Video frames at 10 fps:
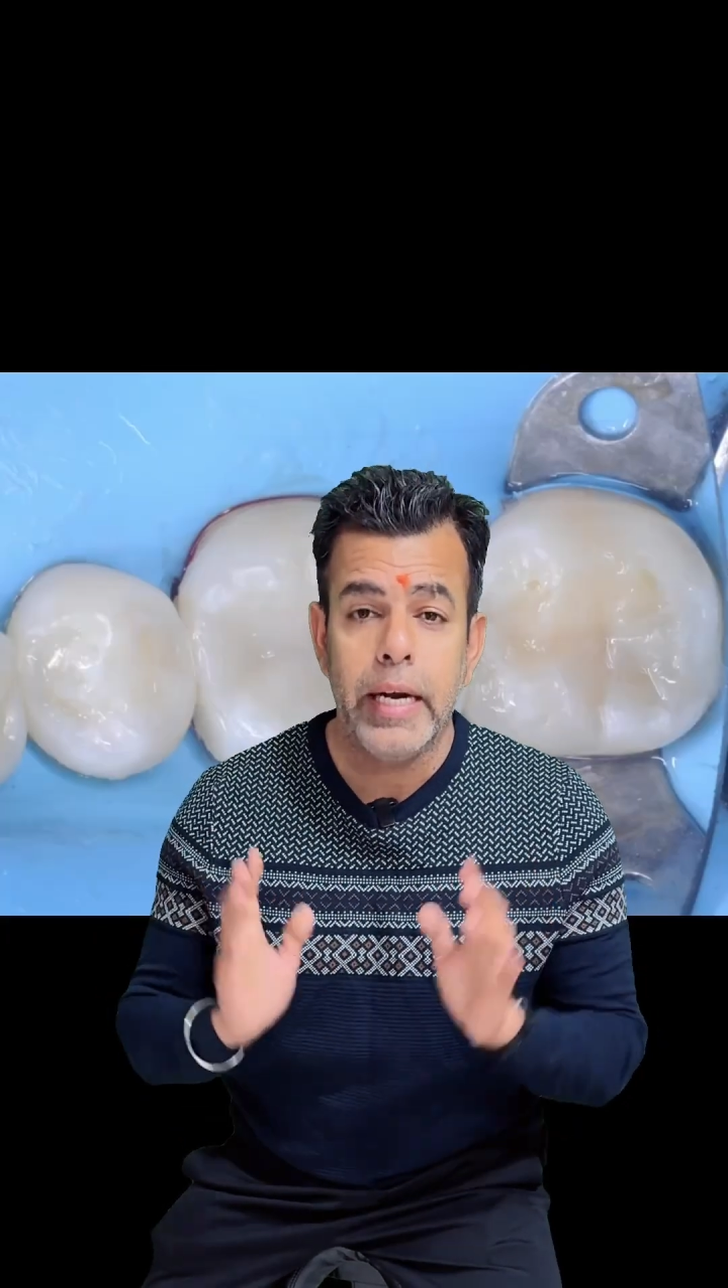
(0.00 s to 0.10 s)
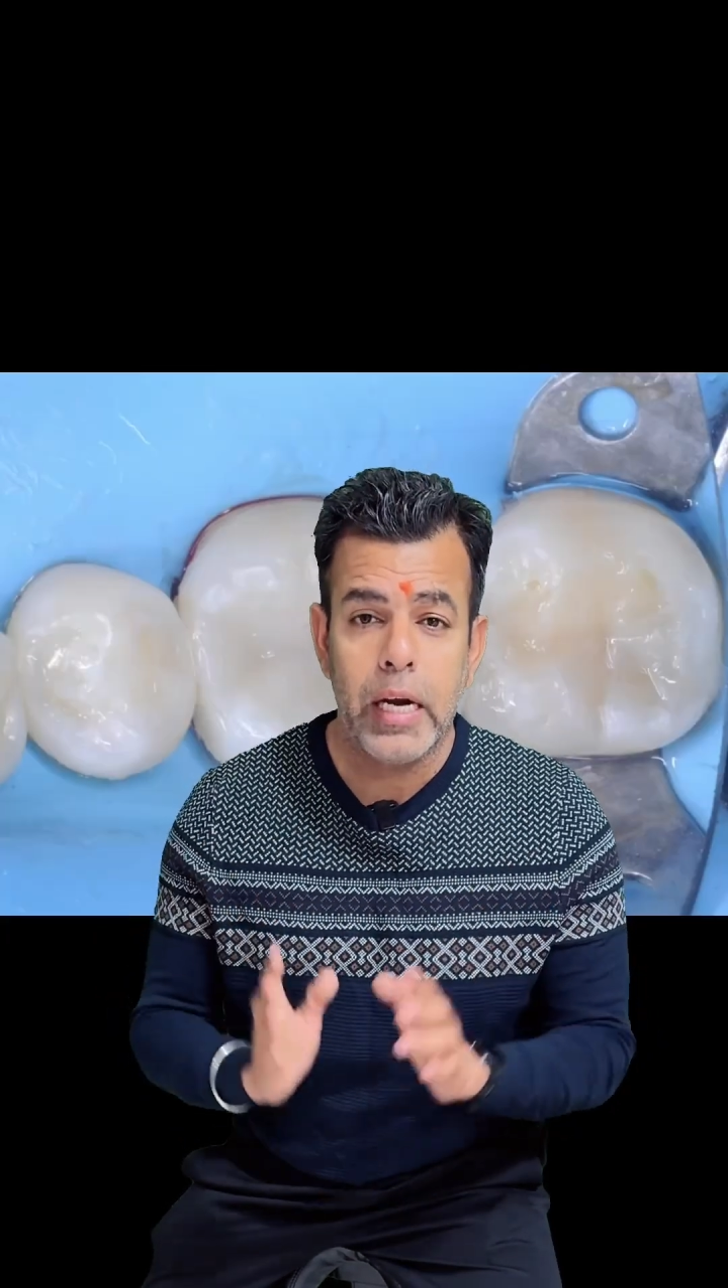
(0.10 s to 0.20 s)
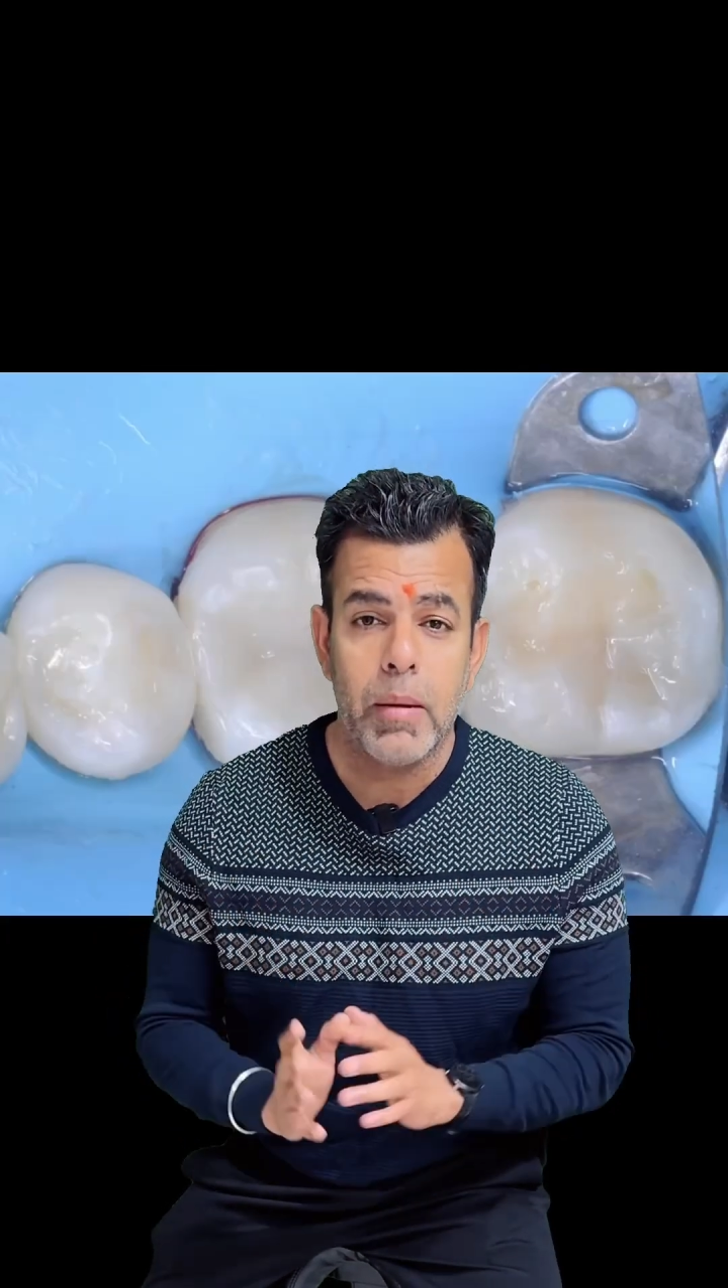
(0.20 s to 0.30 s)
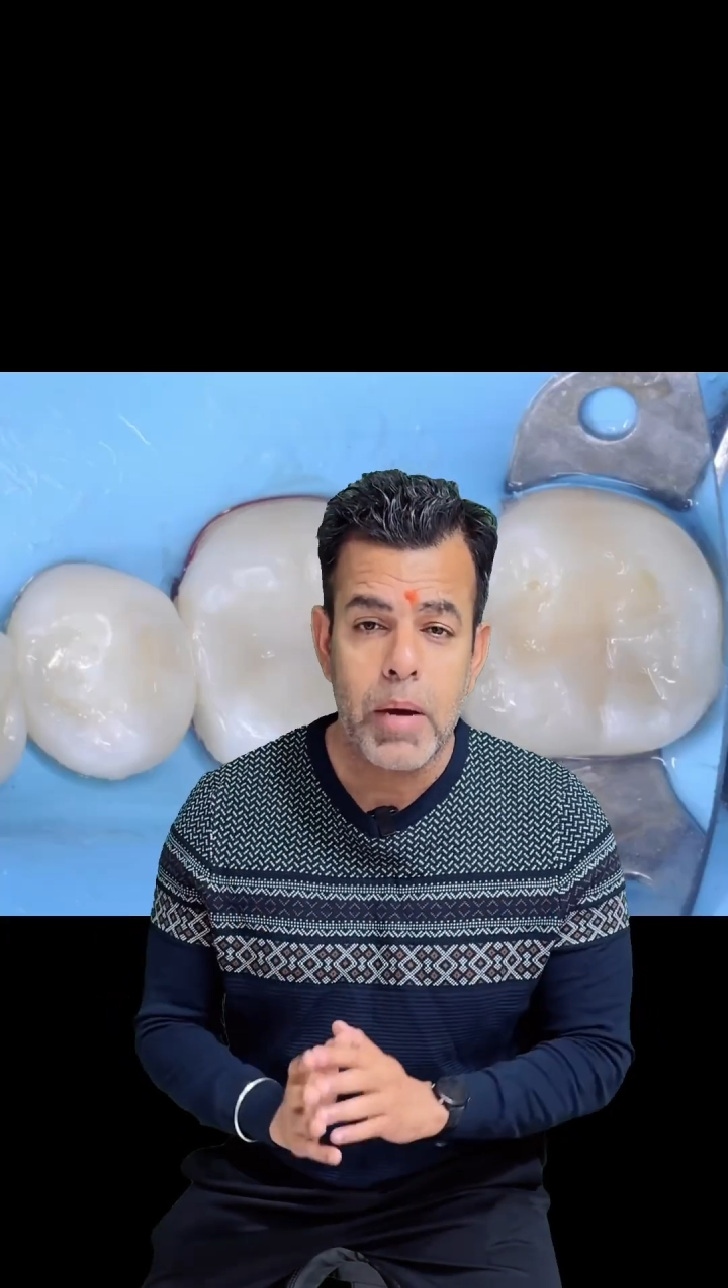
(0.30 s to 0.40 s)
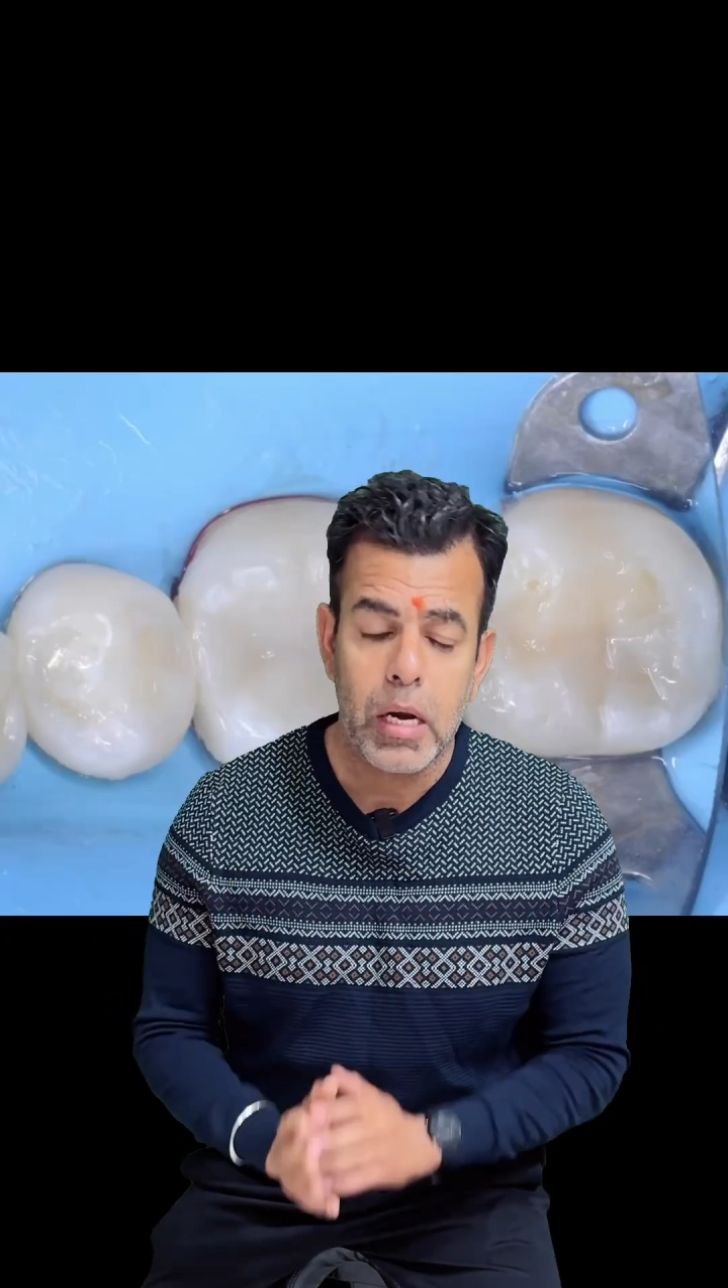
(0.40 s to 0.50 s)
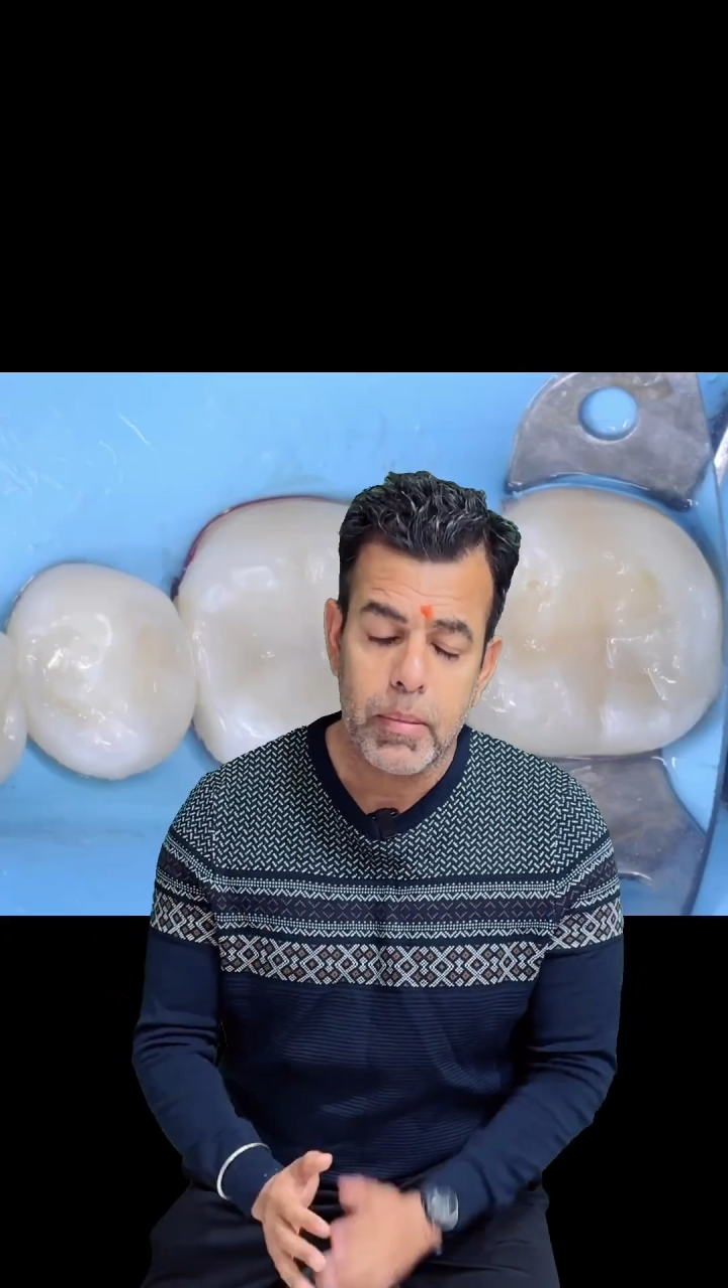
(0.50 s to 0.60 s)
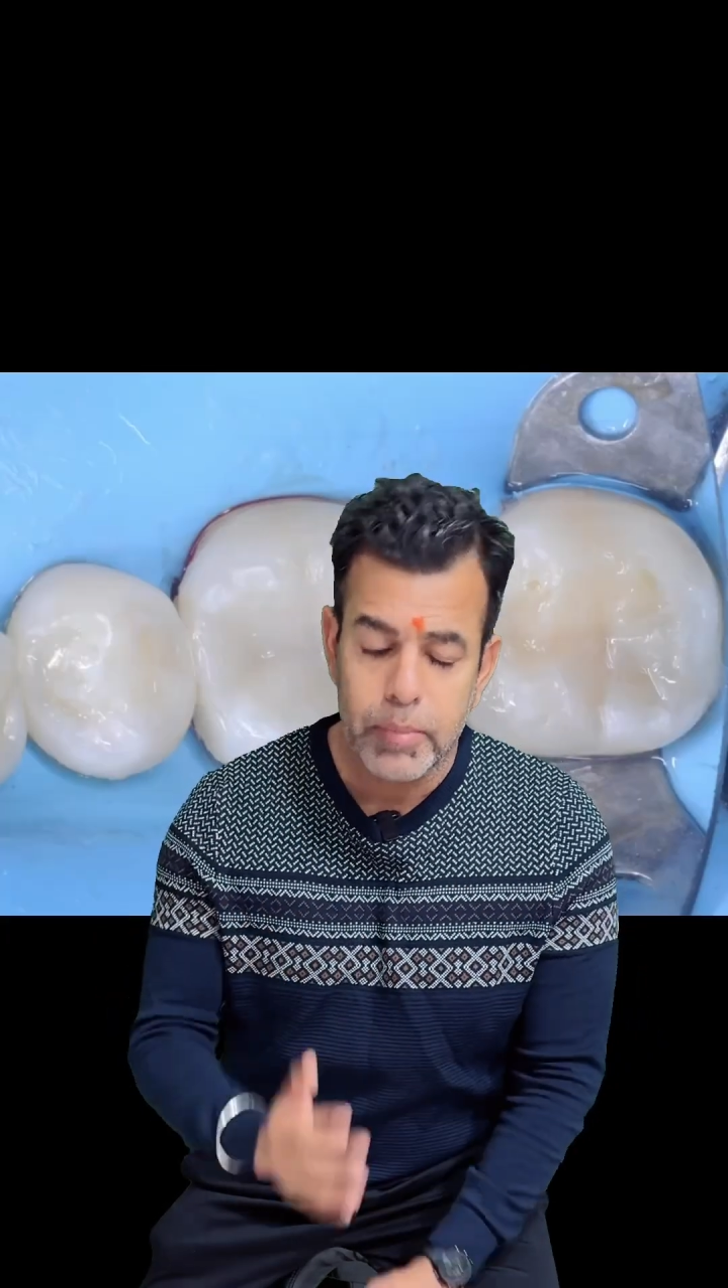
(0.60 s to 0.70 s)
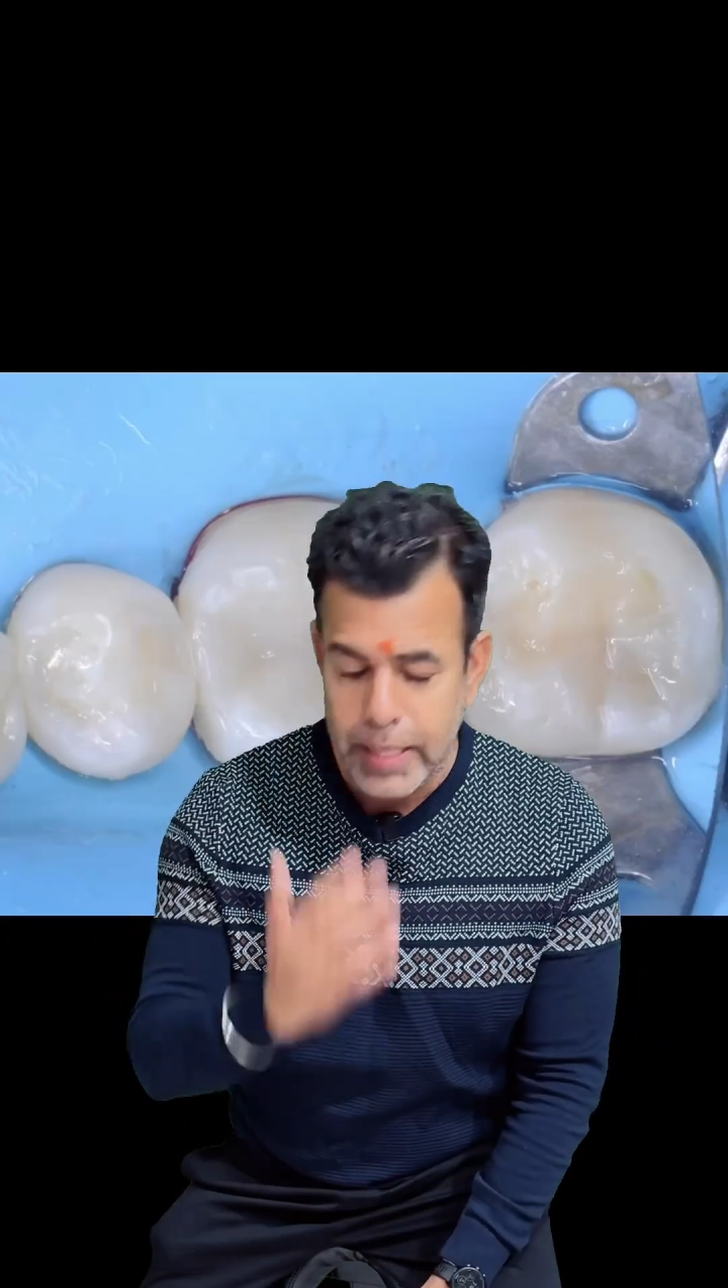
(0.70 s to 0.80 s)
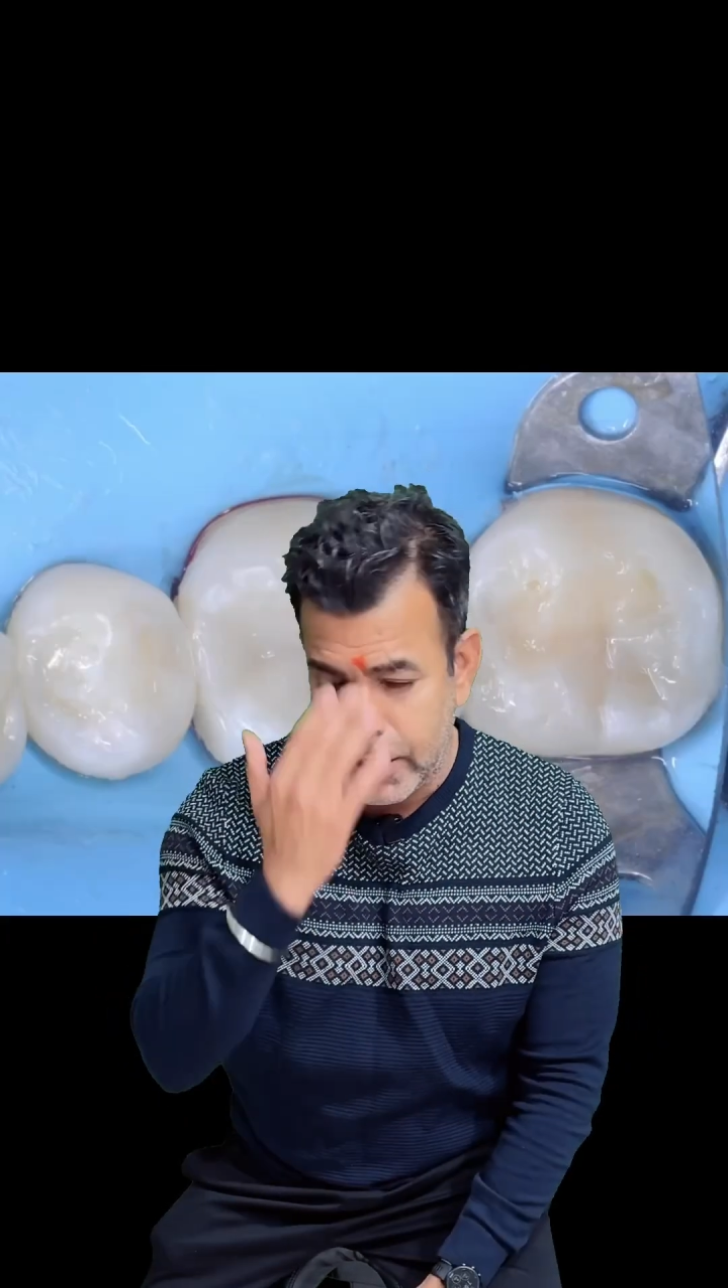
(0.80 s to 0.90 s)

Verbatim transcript: dental amalgam.